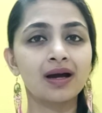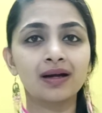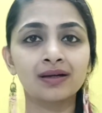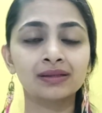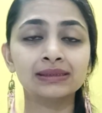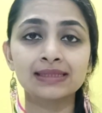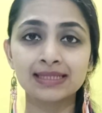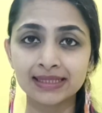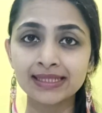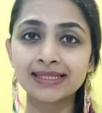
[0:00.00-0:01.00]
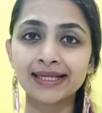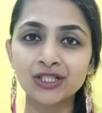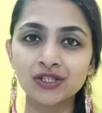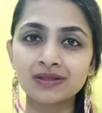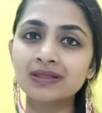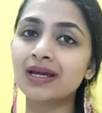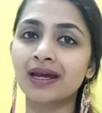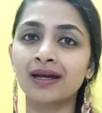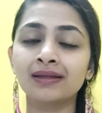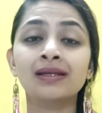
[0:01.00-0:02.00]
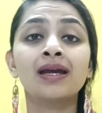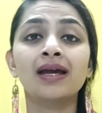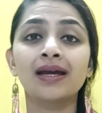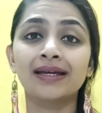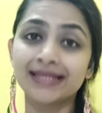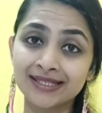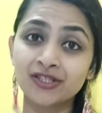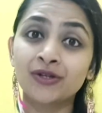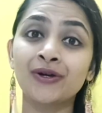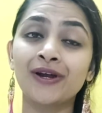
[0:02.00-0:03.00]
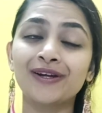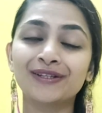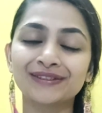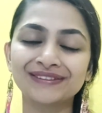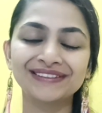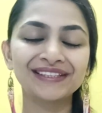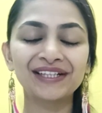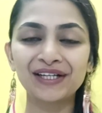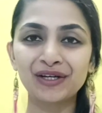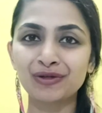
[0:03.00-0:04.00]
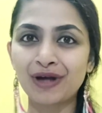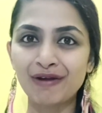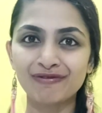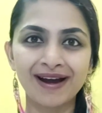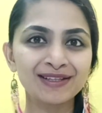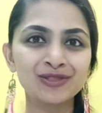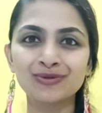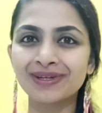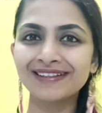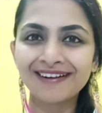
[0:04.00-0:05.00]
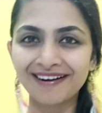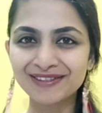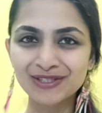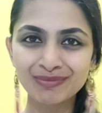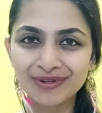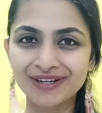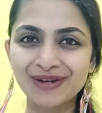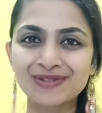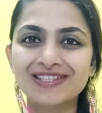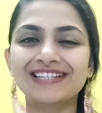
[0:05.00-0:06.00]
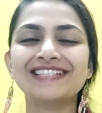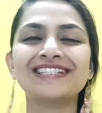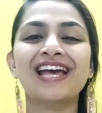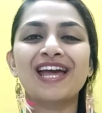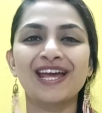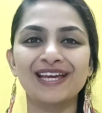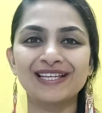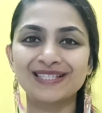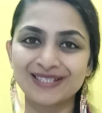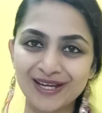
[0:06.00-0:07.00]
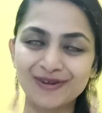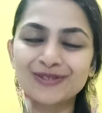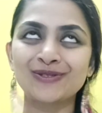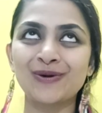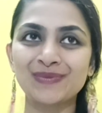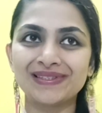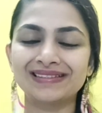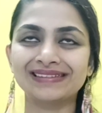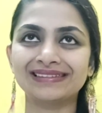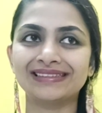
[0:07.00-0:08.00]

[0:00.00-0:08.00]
are the C-section and I find it really hard to pronounce this, hysterectomies.